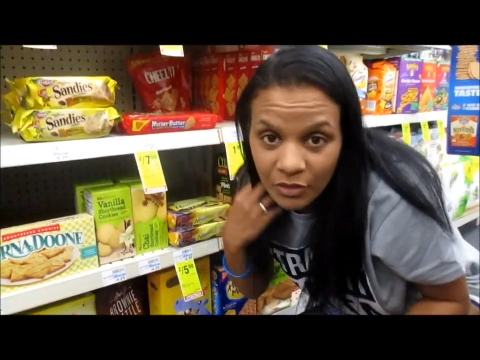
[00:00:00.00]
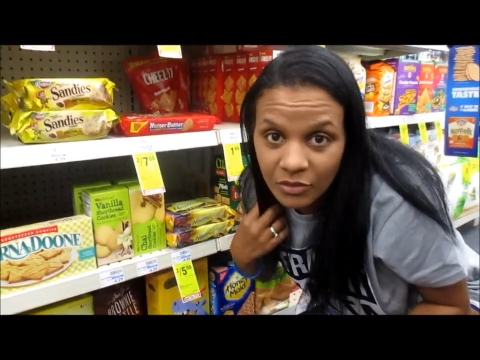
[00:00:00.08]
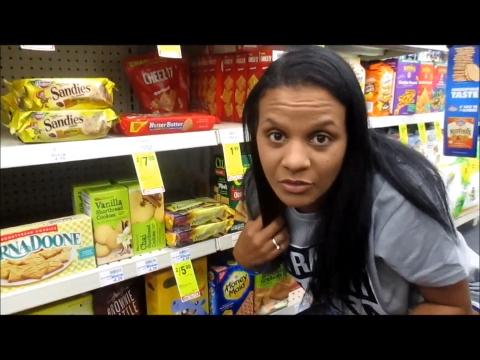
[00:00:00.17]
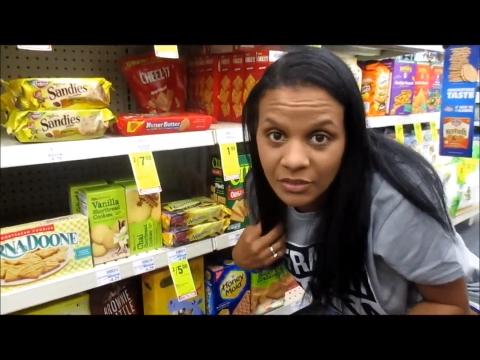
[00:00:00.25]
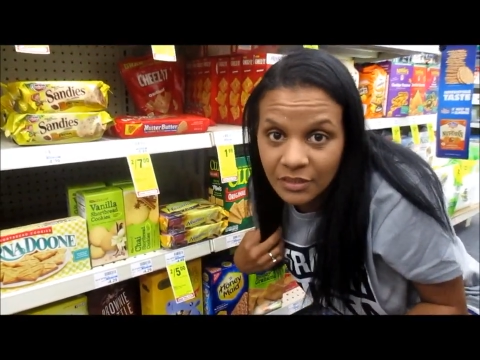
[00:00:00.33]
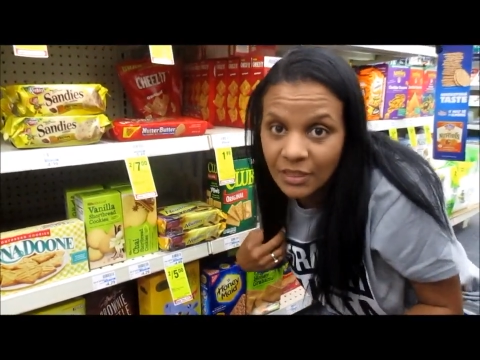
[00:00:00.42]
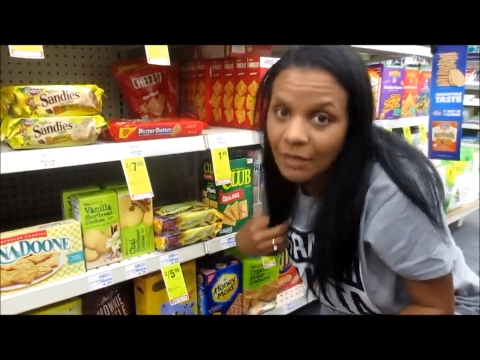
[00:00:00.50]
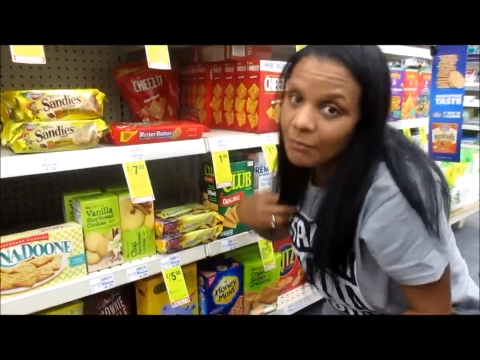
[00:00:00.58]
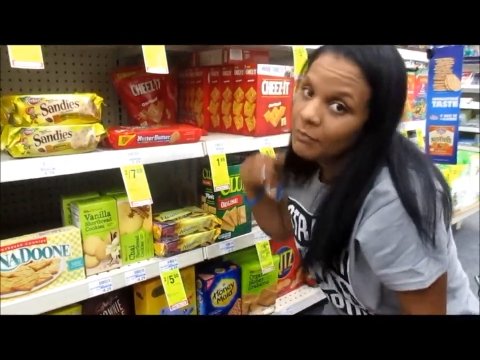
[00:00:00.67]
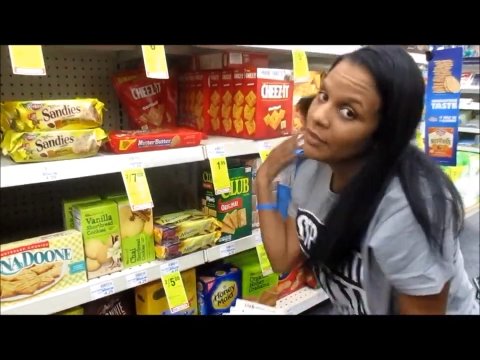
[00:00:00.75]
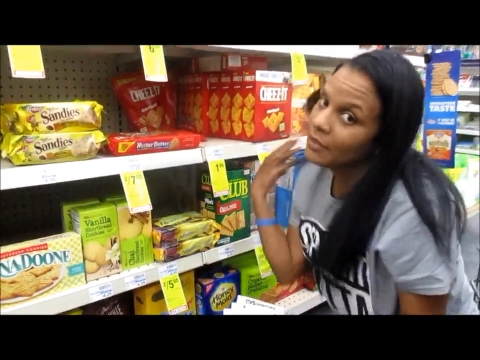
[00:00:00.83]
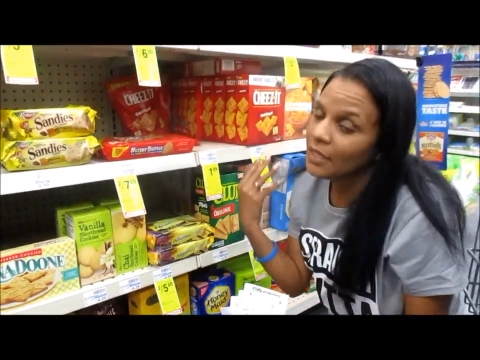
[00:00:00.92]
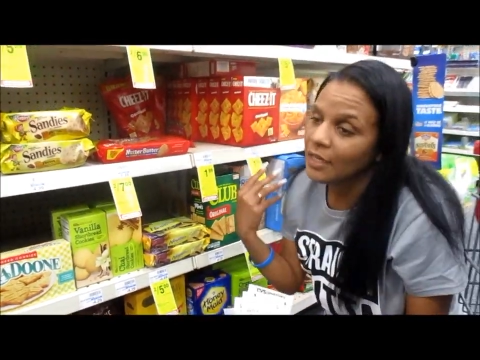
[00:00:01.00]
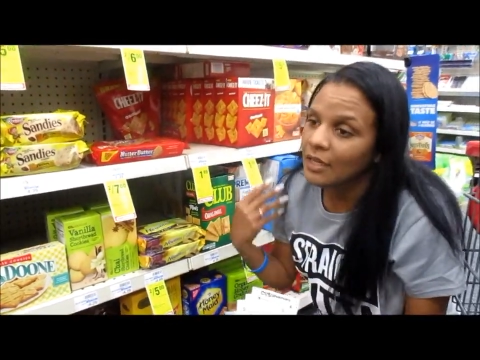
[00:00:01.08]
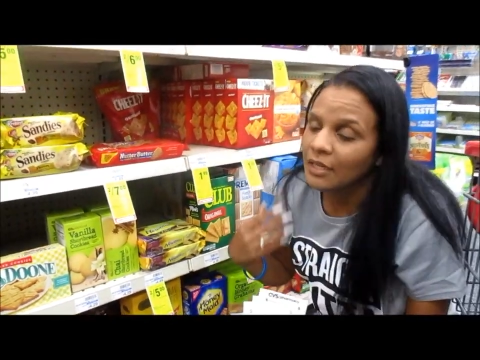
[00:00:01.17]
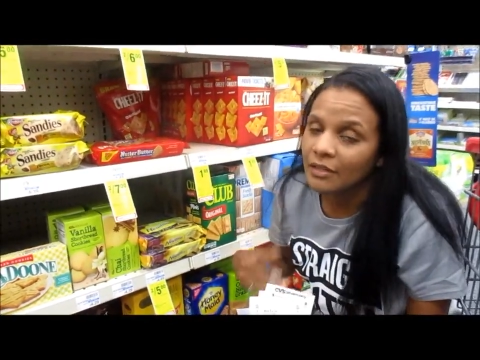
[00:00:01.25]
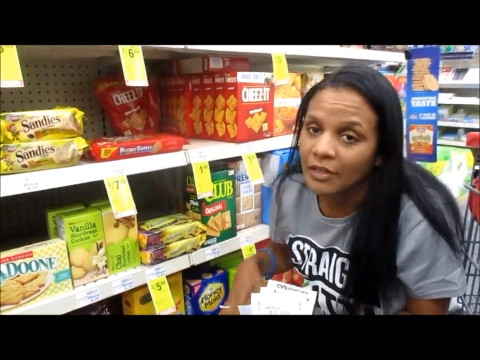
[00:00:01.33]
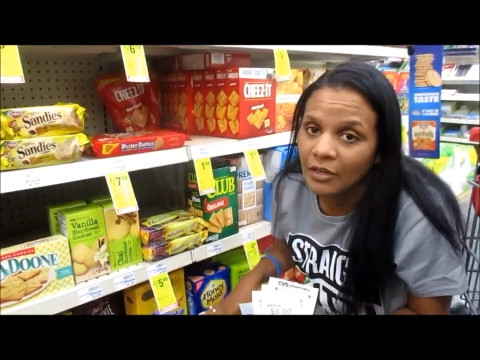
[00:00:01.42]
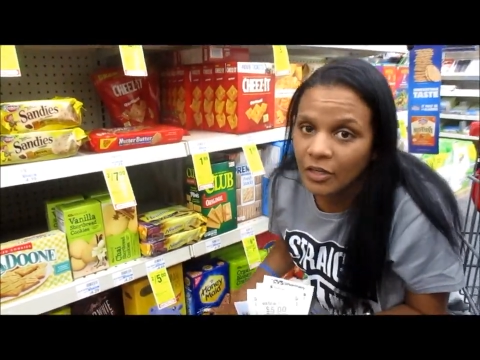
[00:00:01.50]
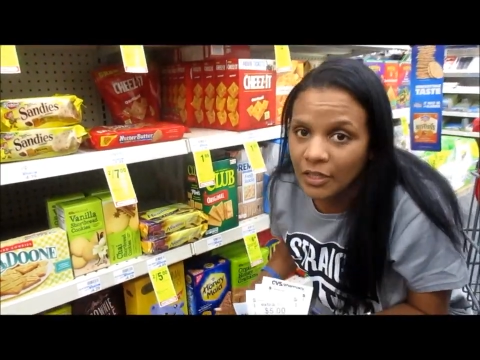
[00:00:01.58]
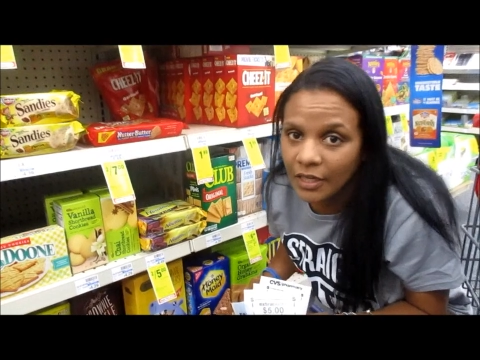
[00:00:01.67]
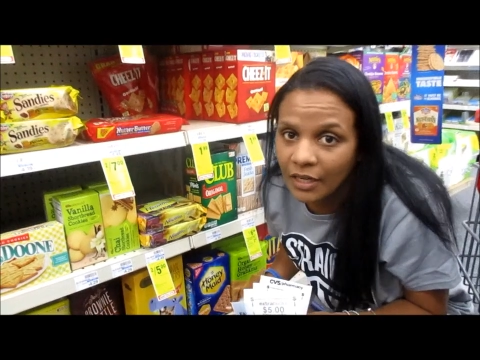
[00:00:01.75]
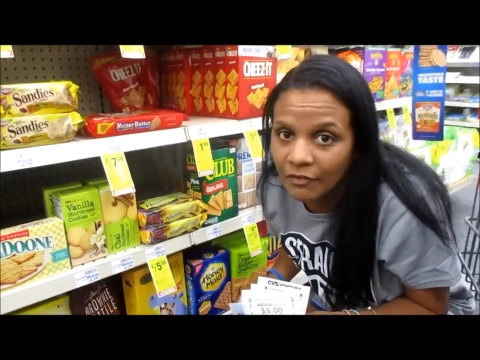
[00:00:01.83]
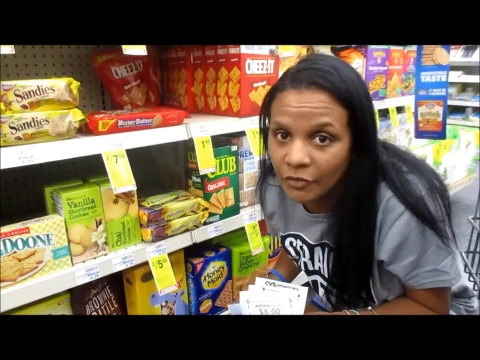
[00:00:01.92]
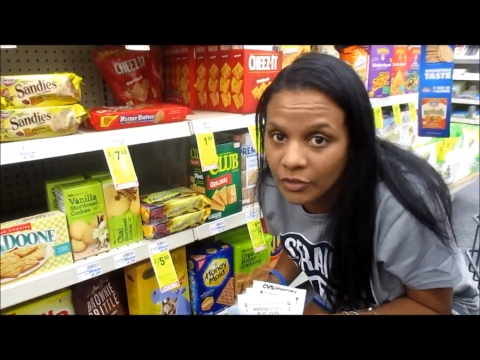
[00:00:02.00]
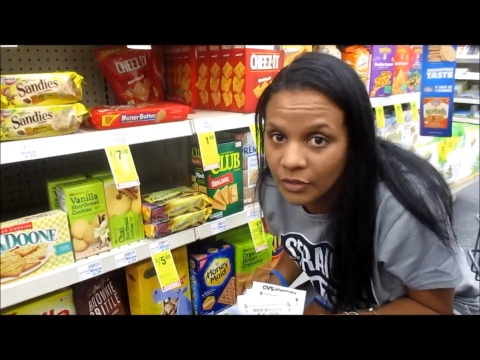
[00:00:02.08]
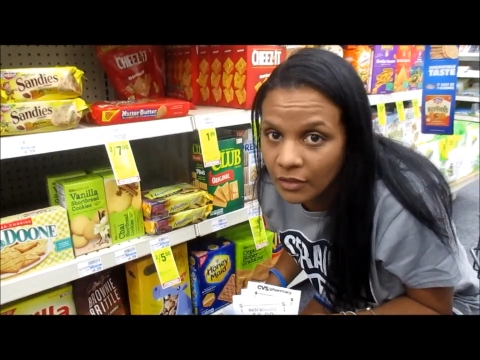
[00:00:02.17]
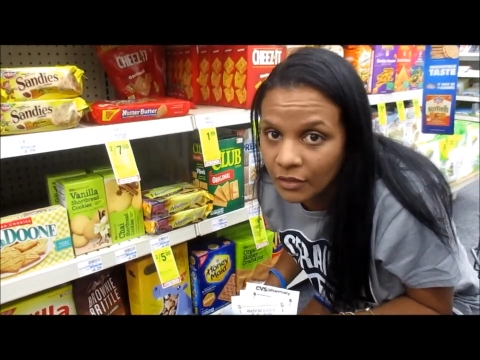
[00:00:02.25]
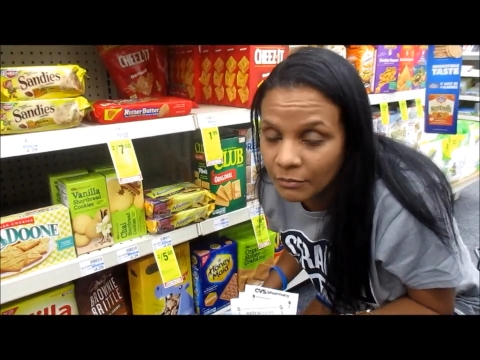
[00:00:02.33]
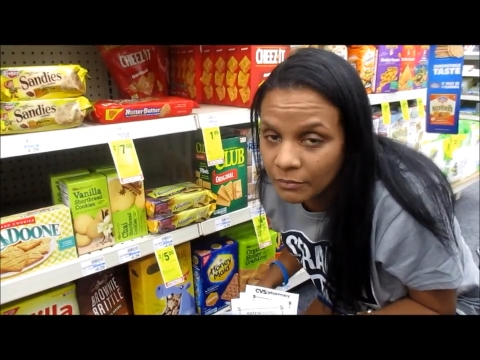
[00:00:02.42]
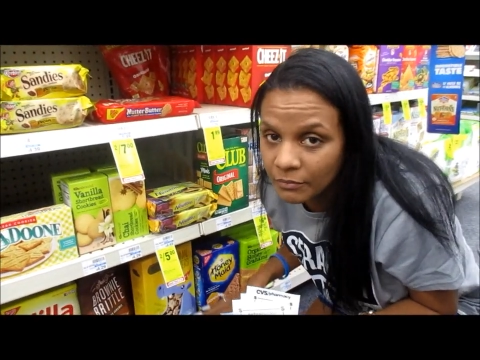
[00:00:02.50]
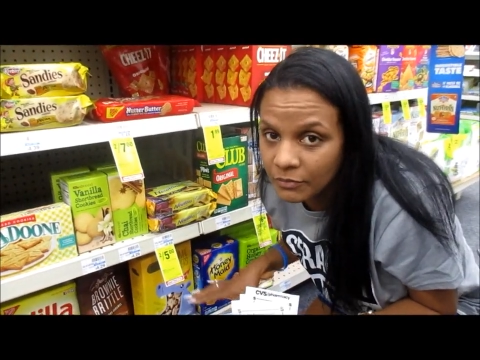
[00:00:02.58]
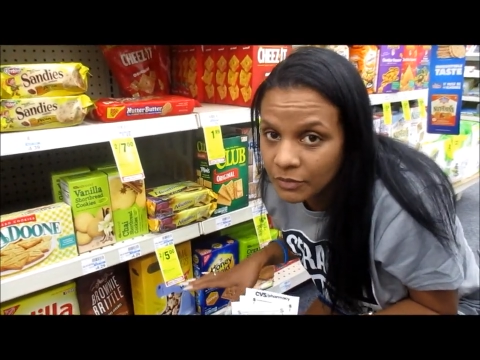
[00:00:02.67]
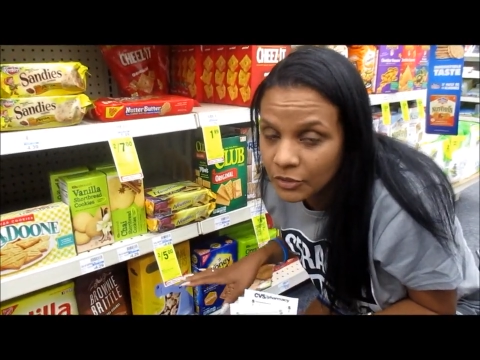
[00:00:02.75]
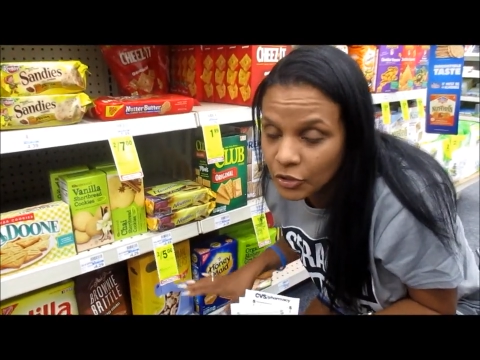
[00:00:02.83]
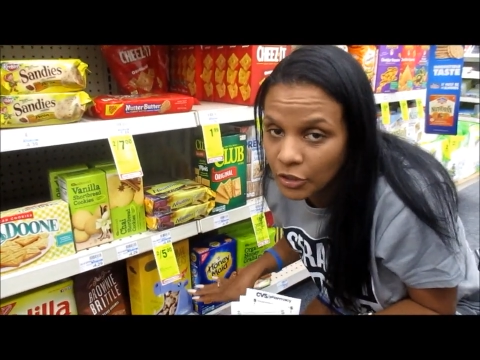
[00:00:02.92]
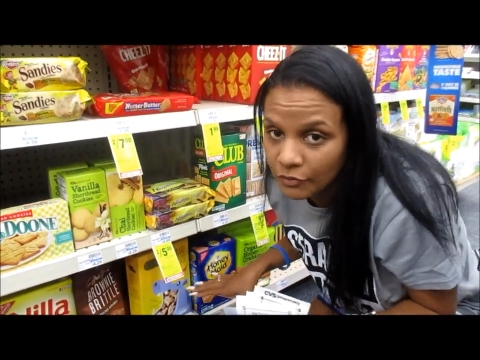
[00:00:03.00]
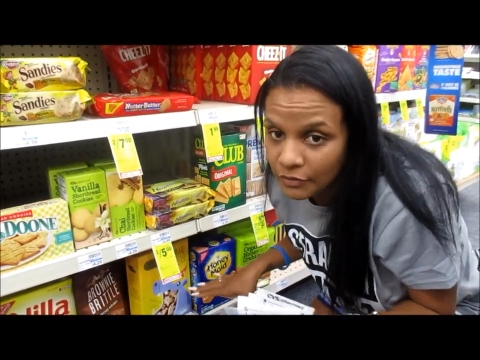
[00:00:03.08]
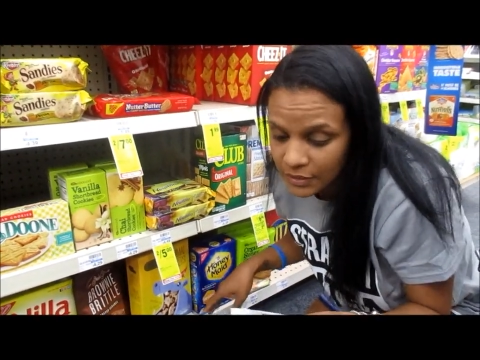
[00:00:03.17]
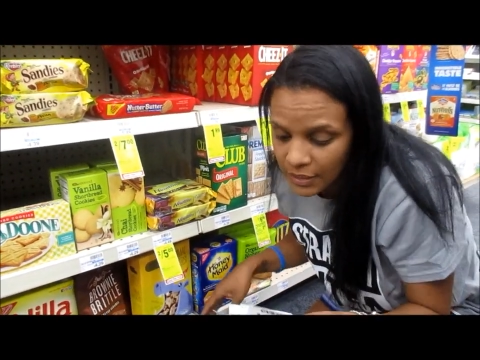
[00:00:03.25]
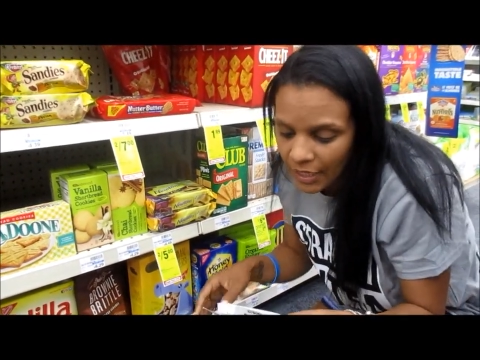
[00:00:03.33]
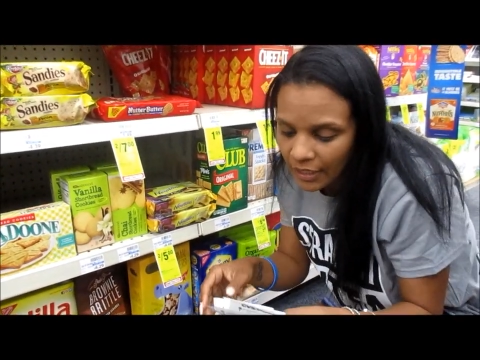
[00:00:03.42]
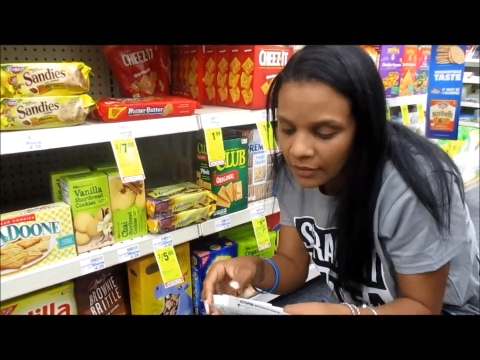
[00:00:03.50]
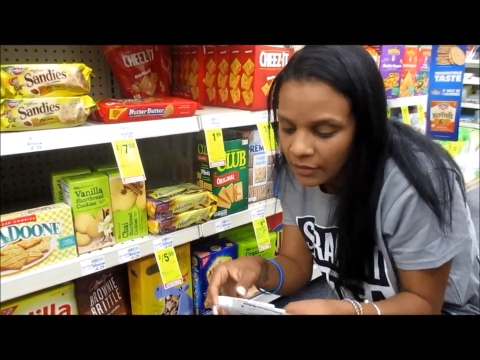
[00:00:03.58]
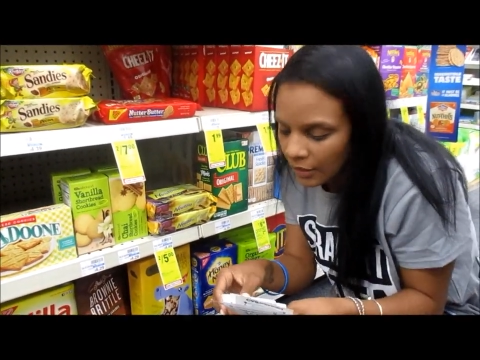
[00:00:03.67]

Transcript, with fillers: closes at midnight and they already have their shelves tagged.